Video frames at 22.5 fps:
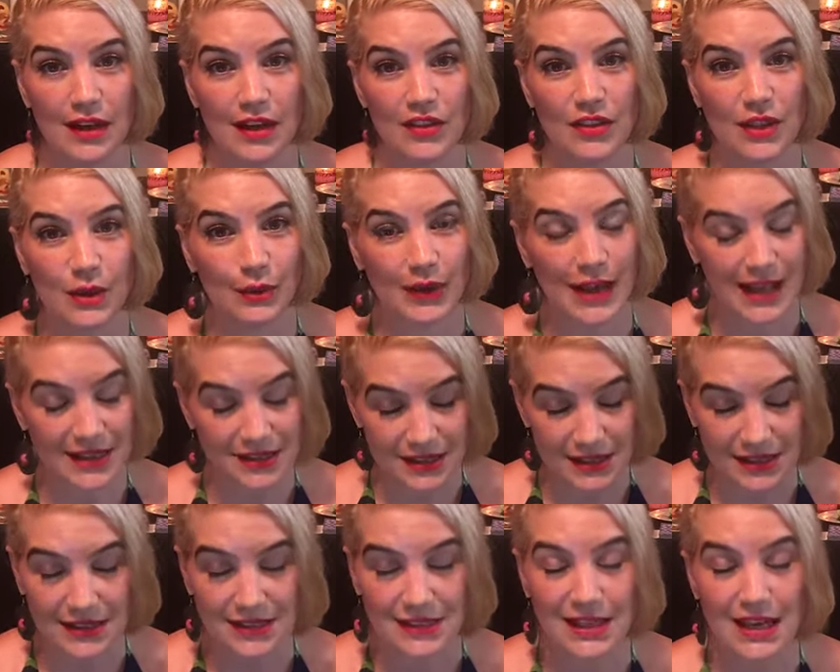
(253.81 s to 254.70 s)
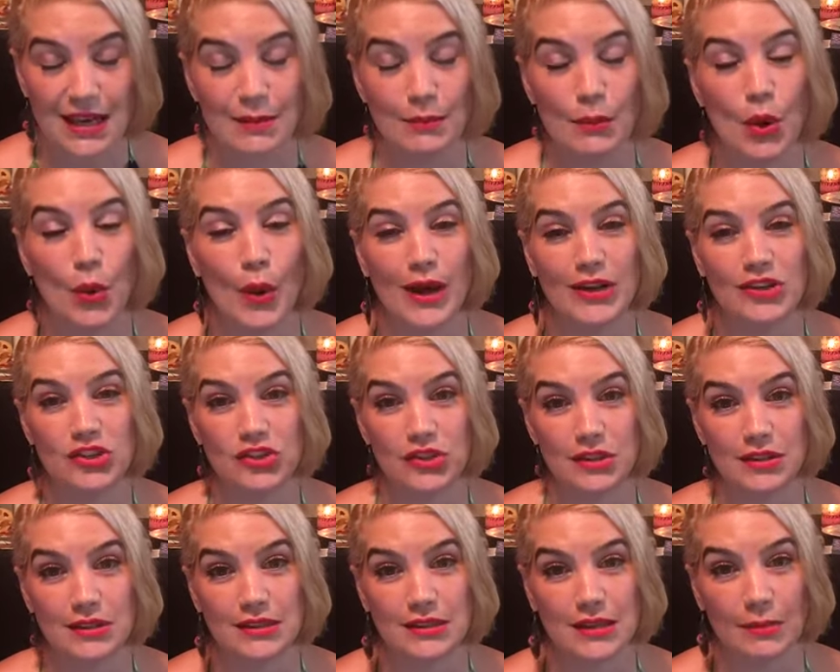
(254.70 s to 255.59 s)
They would ask the same
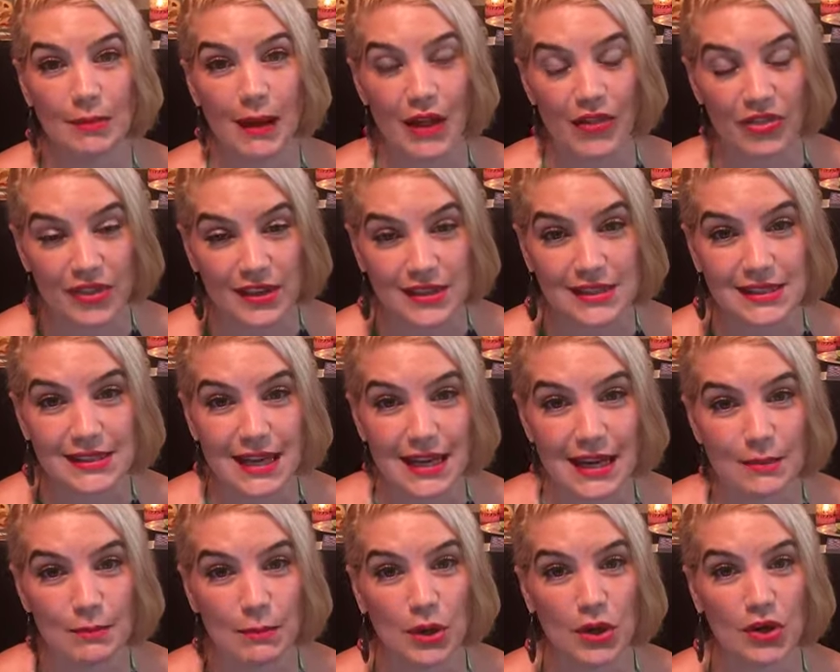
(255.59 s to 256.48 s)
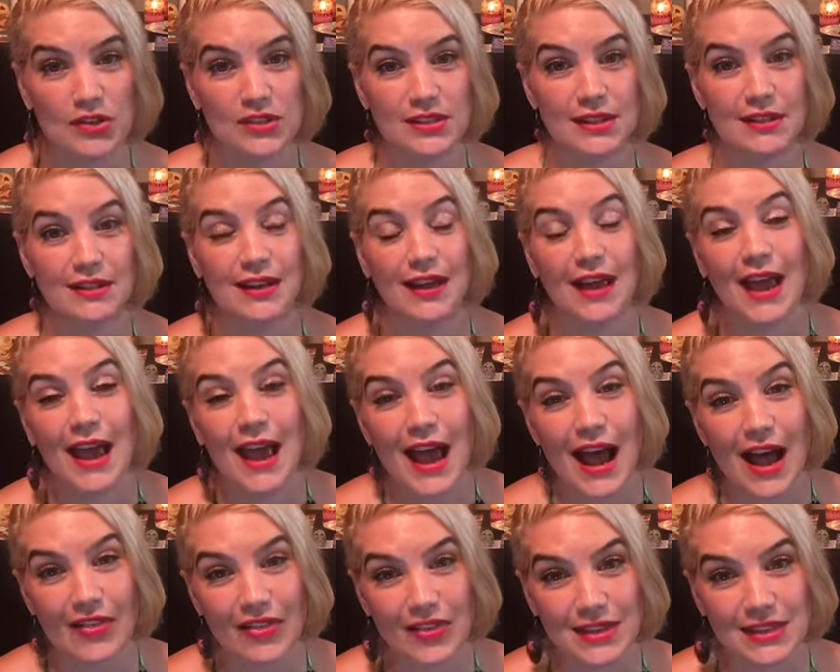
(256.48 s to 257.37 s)
questions about the same person
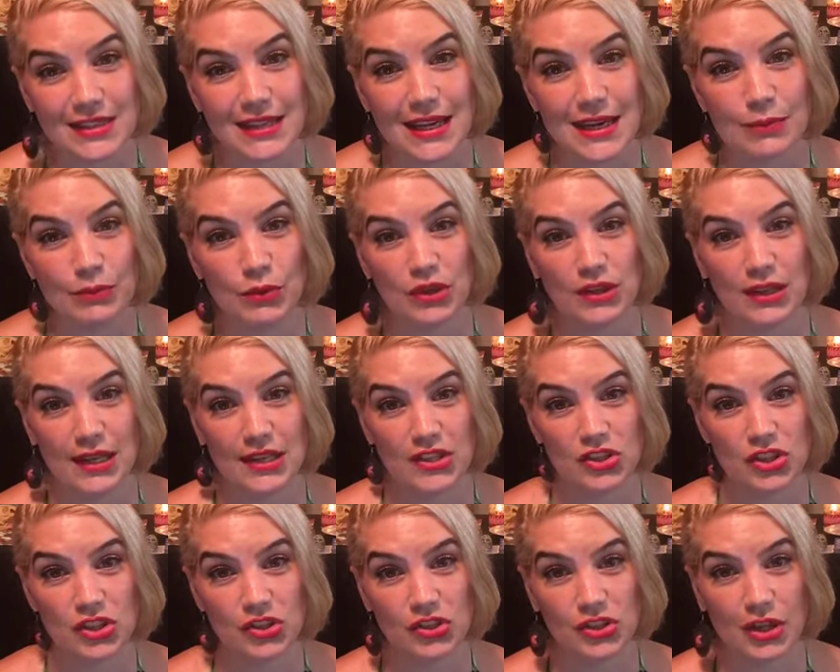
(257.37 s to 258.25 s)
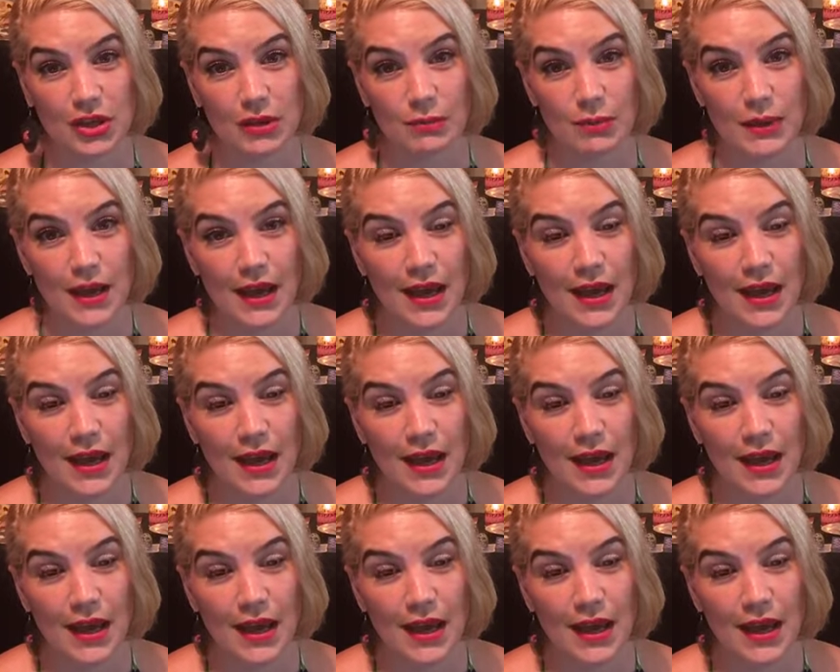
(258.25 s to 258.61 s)
and the same relationship.